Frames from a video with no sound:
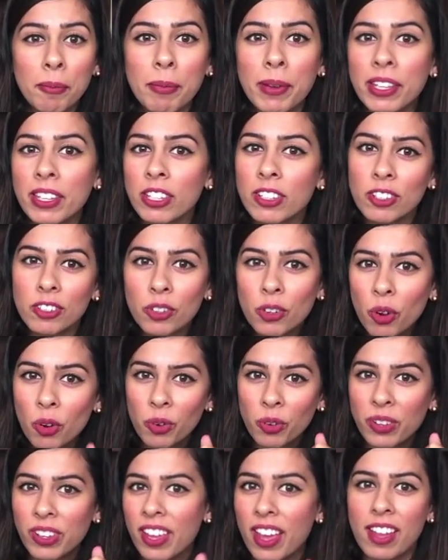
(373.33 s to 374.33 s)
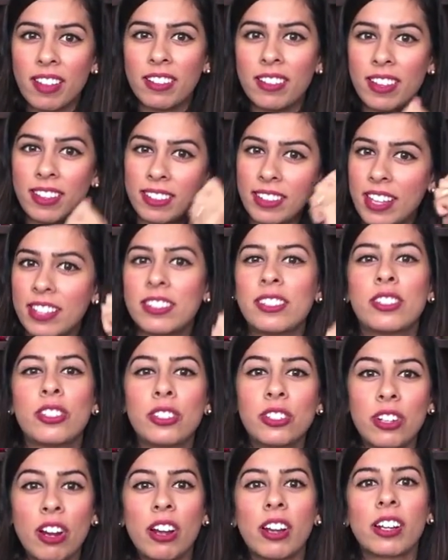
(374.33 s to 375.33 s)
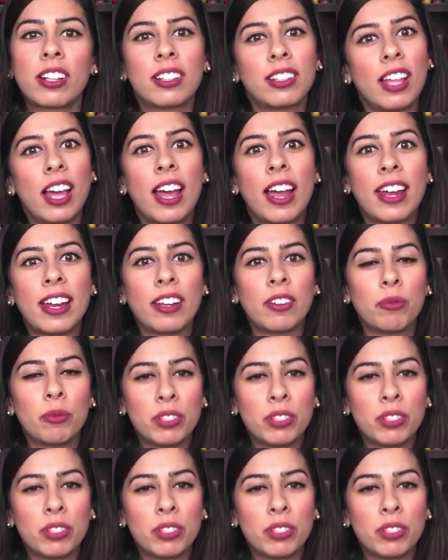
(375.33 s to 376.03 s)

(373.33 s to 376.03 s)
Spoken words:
but you don't get like that stark line,